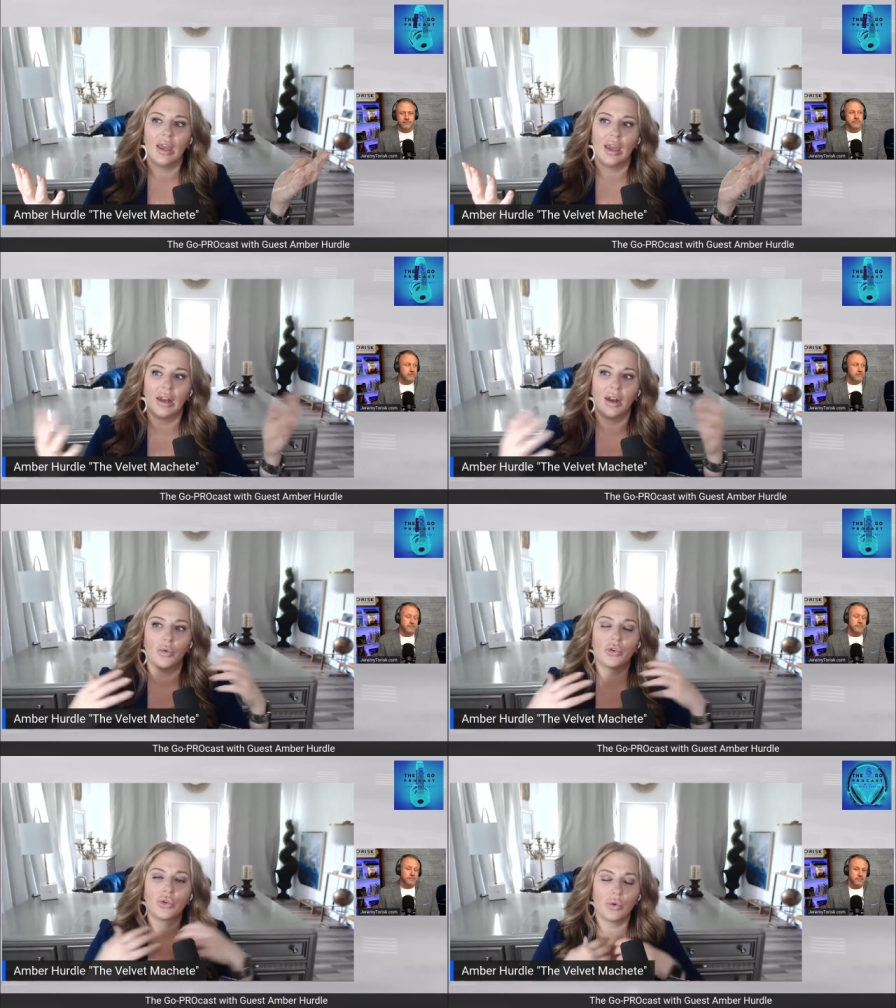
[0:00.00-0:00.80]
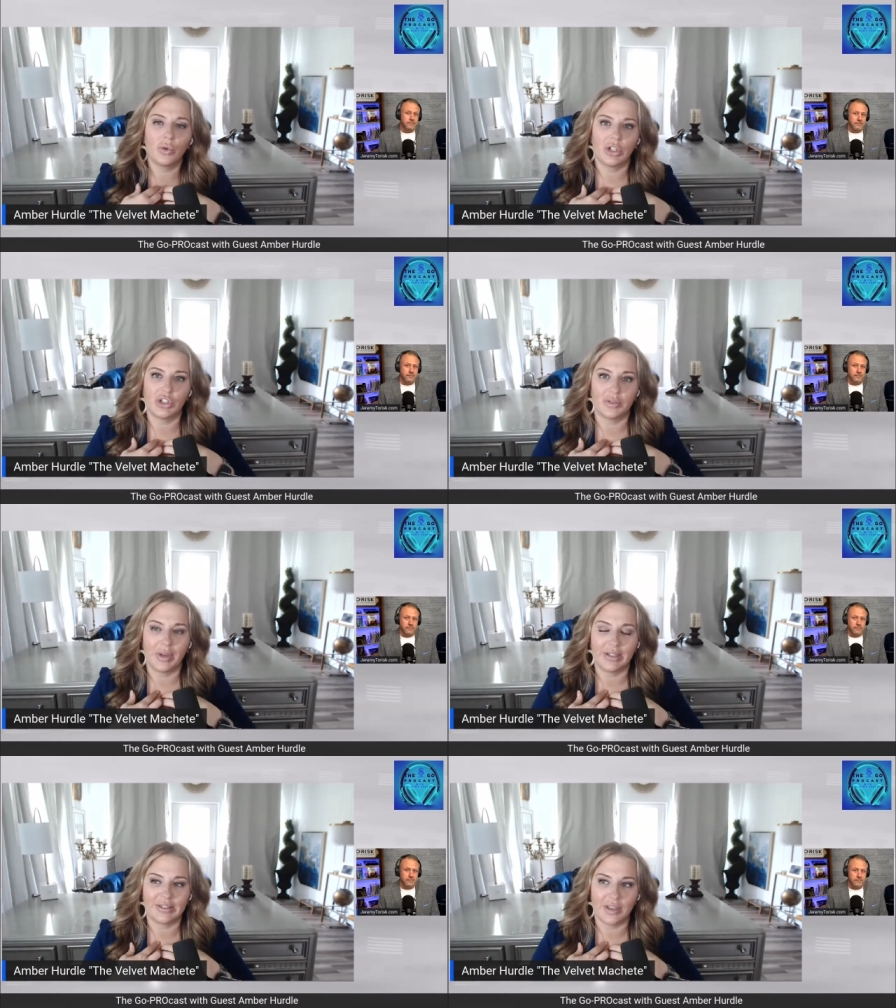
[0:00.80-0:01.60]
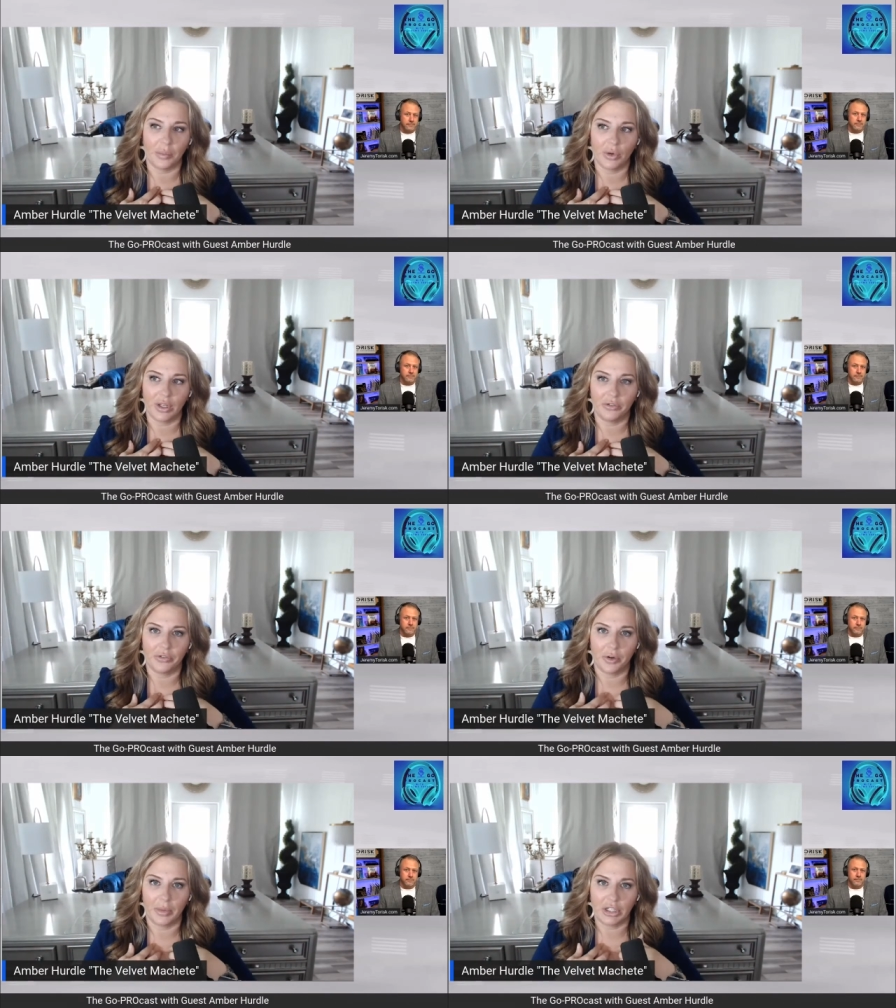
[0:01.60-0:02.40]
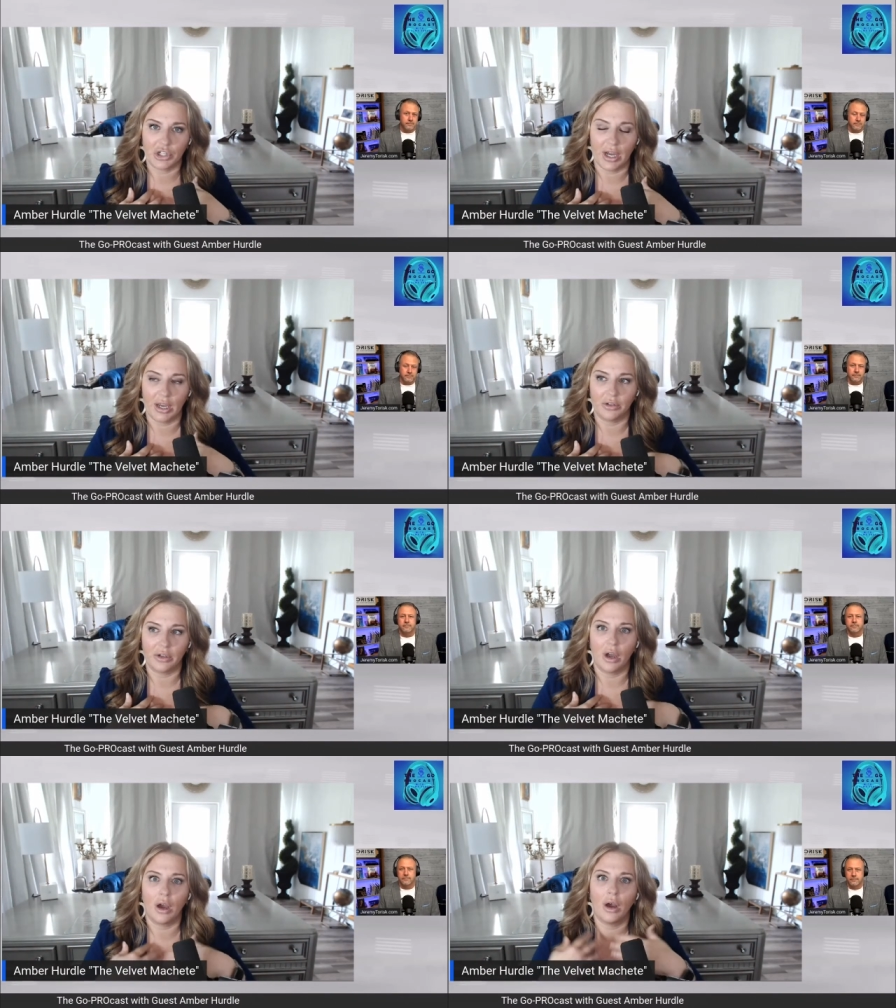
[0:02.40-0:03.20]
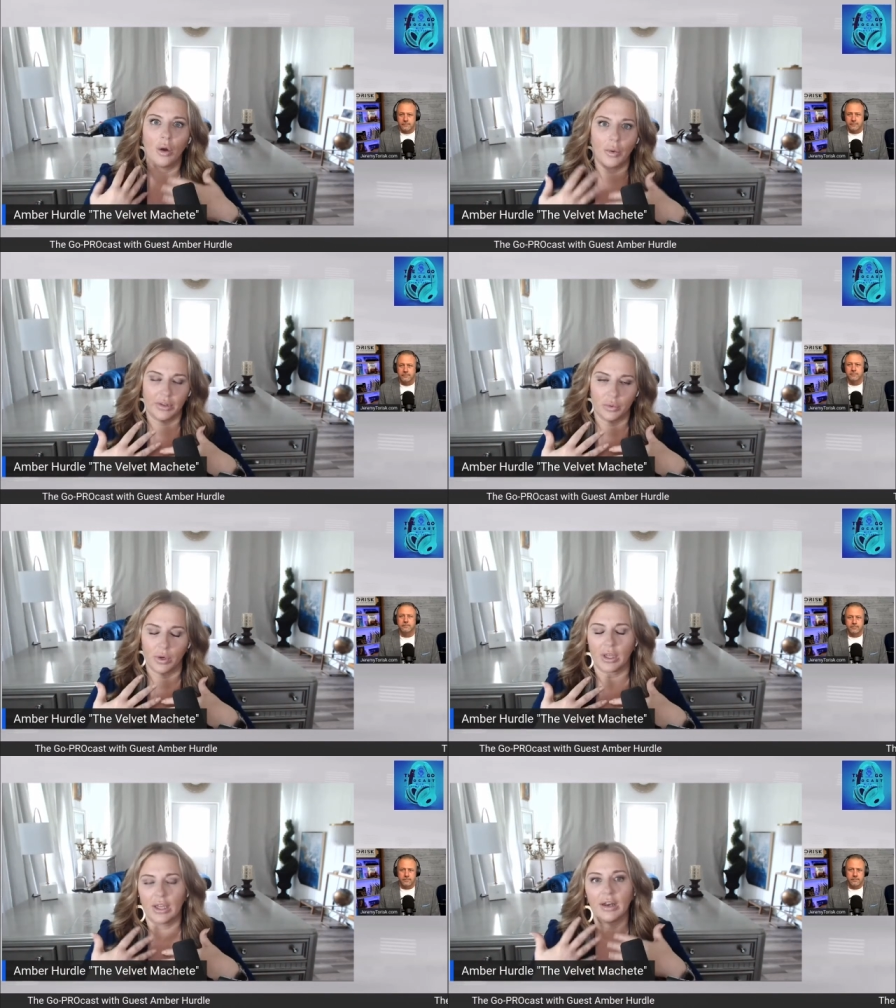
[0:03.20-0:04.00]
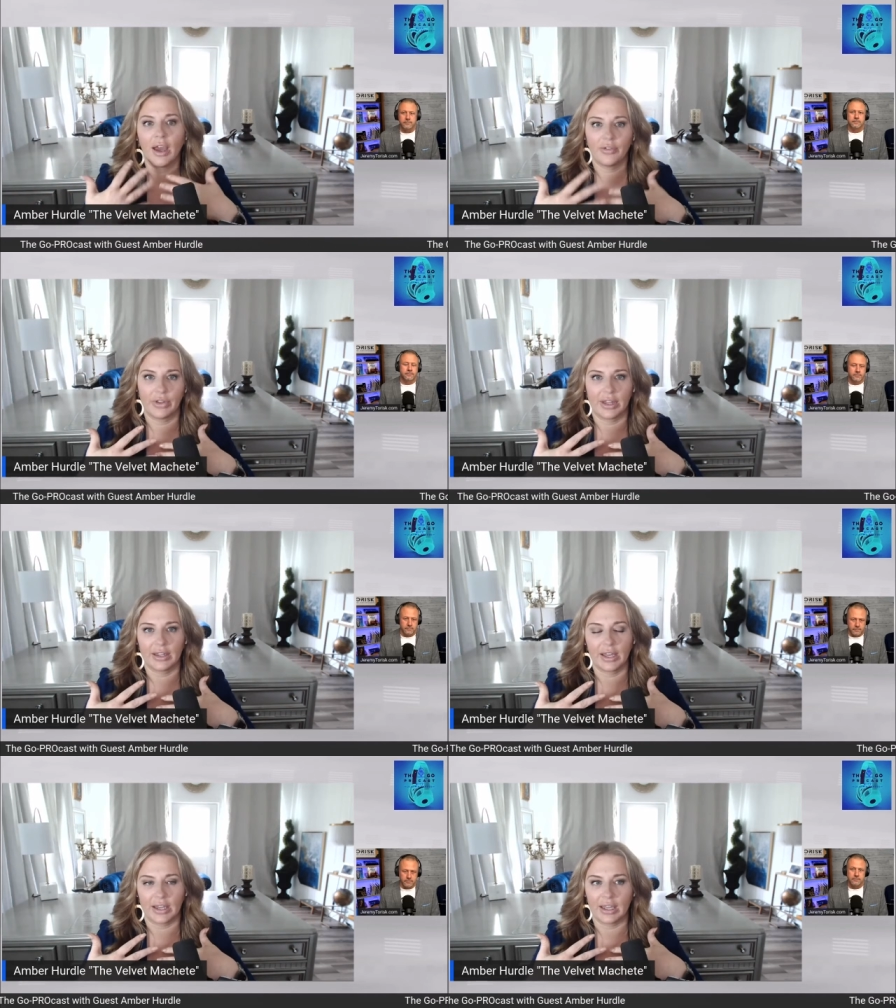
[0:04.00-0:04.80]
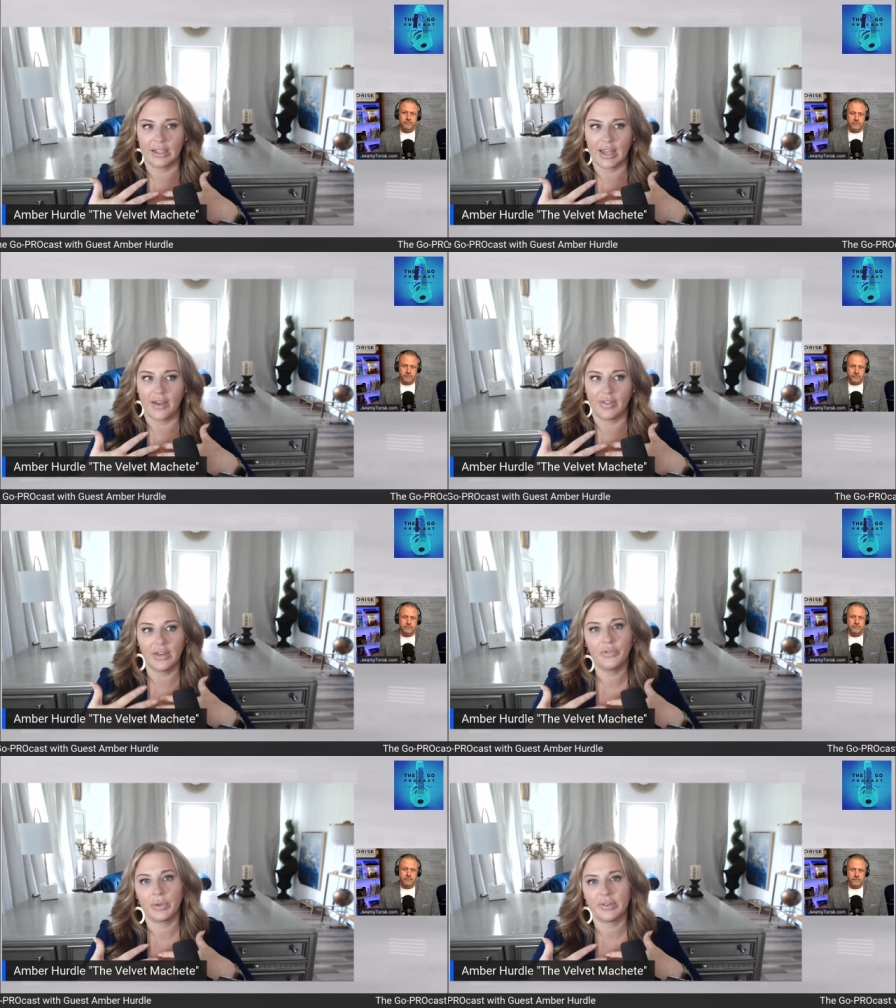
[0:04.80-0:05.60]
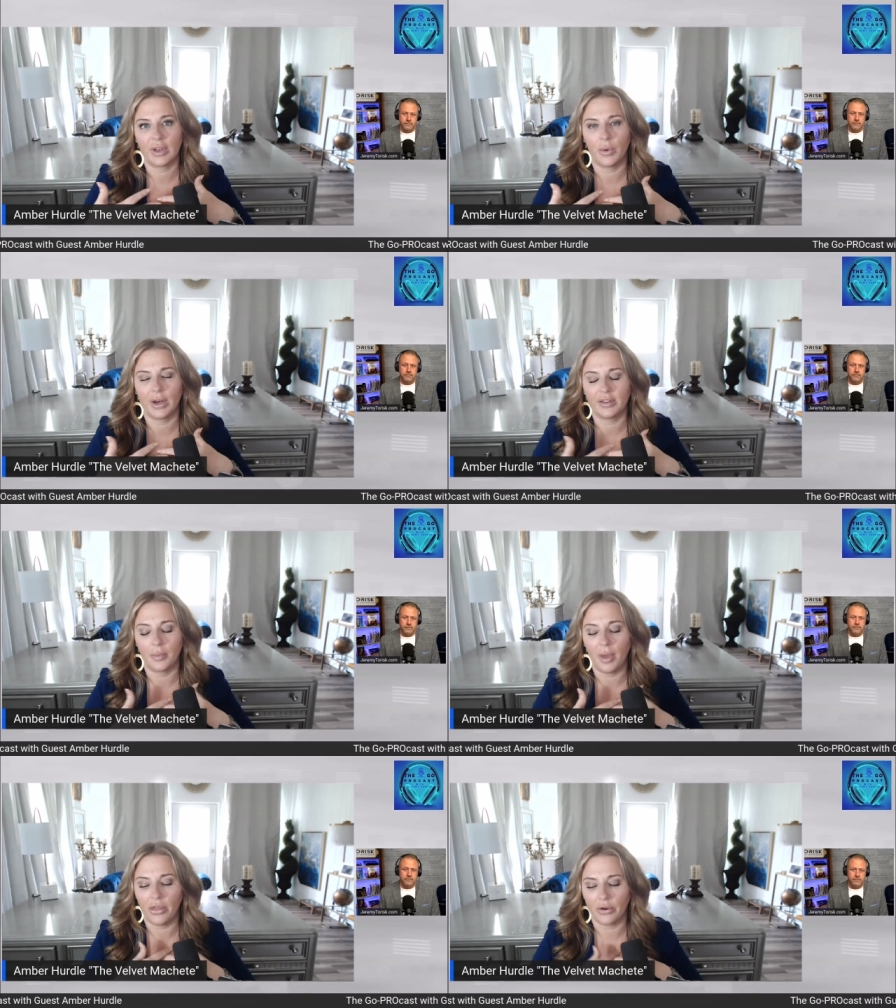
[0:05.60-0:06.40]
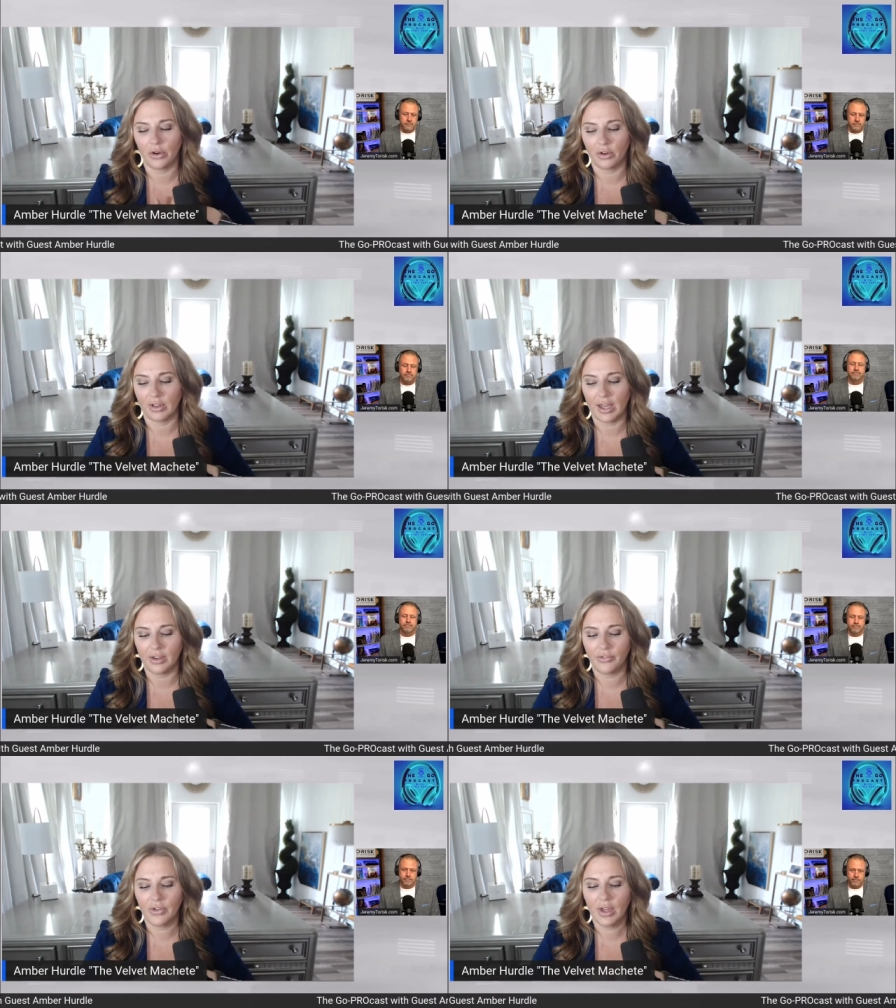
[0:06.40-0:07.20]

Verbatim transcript: and truly just being separated from my child and always working and not feeling like I get to have the influence I want as a mother in her life